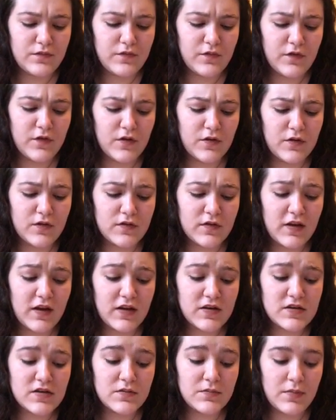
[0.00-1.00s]
for
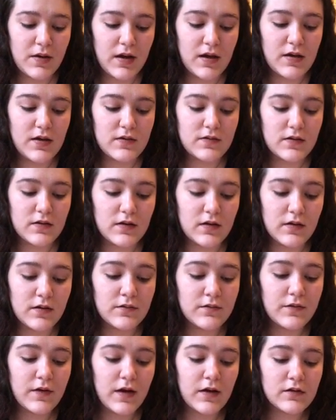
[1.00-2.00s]
selection bias and
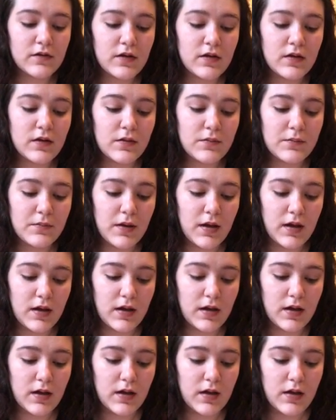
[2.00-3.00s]
confounding
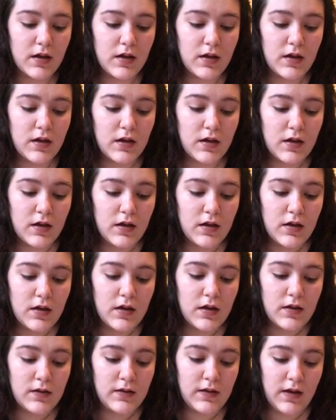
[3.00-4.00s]
by
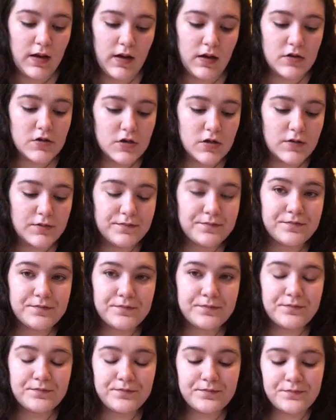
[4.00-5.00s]
indication.
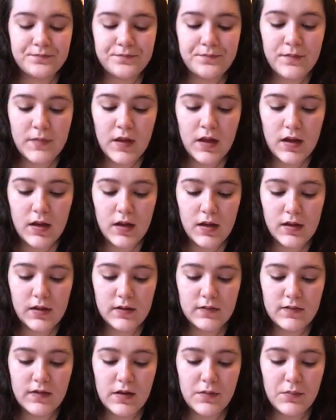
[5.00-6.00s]
An
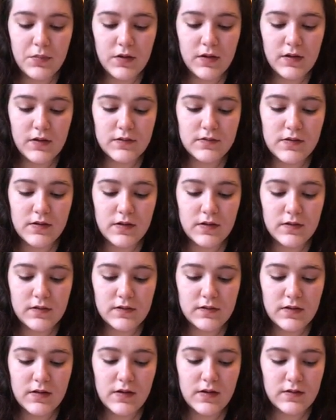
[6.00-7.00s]
example is the
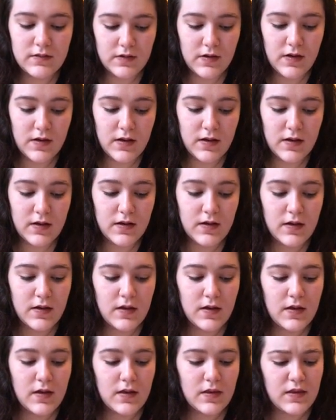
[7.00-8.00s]
CSI,
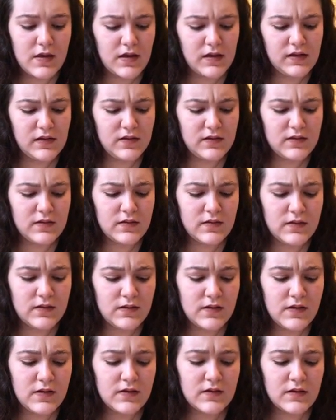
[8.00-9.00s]
that is
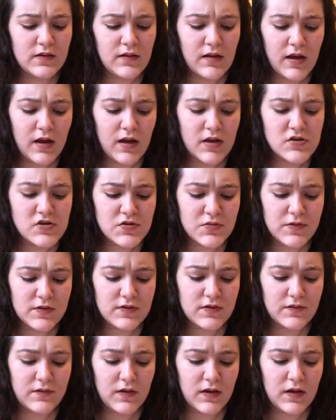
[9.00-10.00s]
disease and age
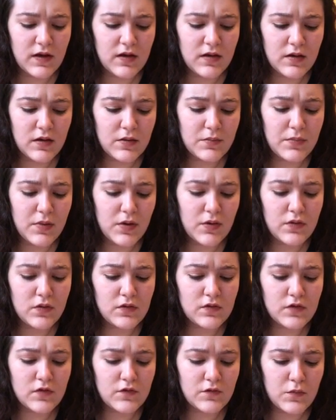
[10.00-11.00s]
specific and
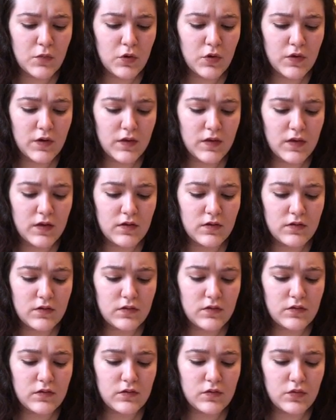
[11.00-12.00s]
composed of more than
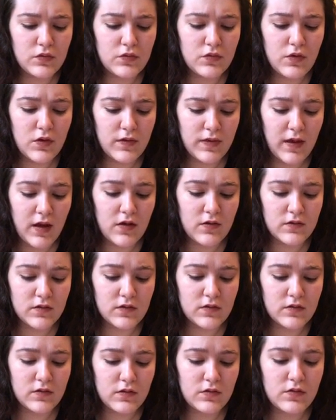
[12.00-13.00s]

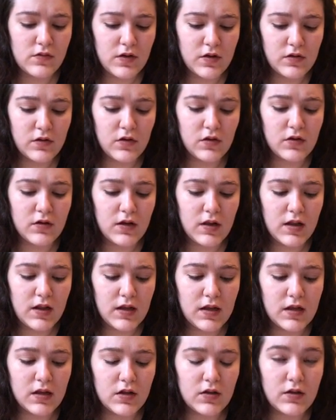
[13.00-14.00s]
2,200
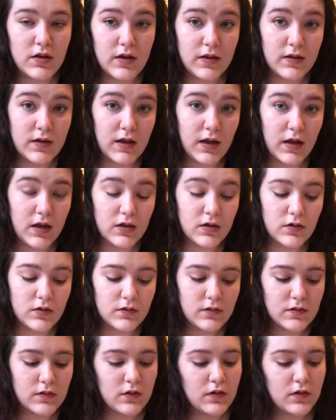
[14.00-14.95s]
clinical indicators.